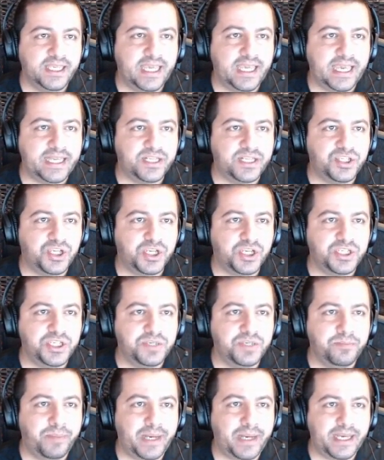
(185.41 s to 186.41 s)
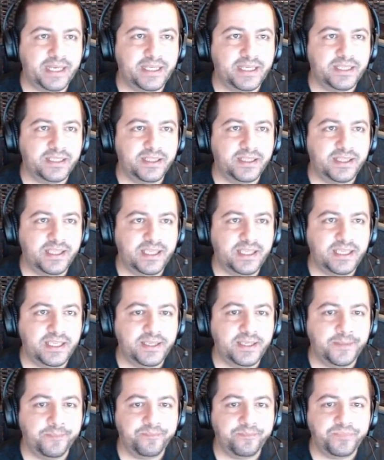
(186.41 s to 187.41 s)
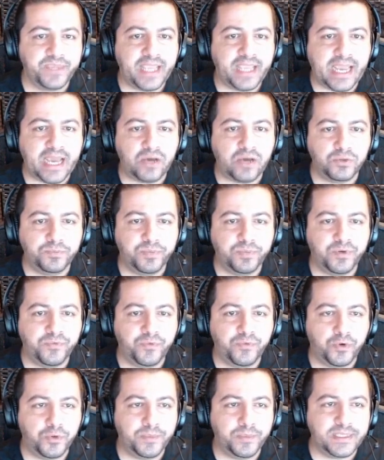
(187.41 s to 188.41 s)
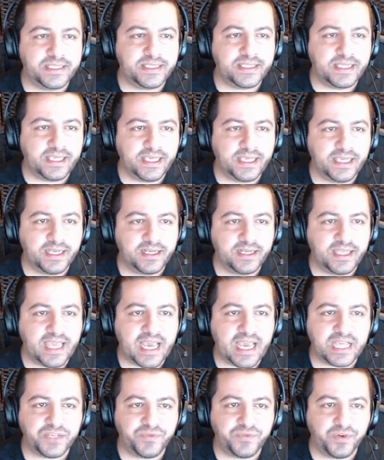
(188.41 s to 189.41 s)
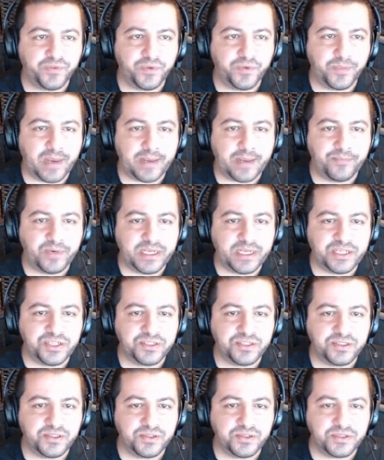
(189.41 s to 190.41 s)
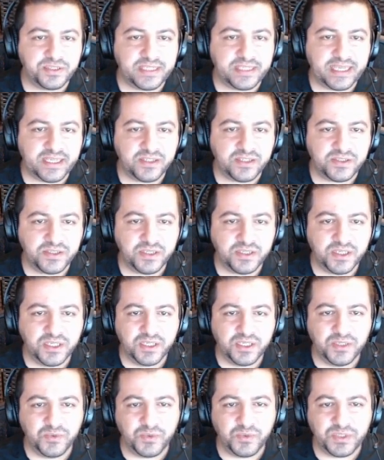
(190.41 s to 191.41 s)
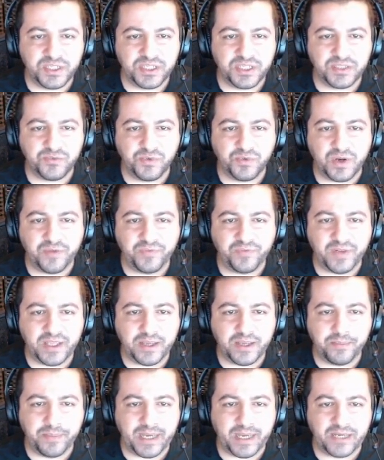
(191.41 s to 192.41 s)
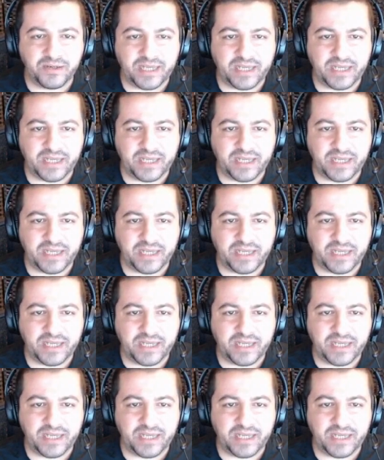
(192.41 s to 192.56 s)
And judging by the outperformance in cash flow from operations to sales, which is roughly about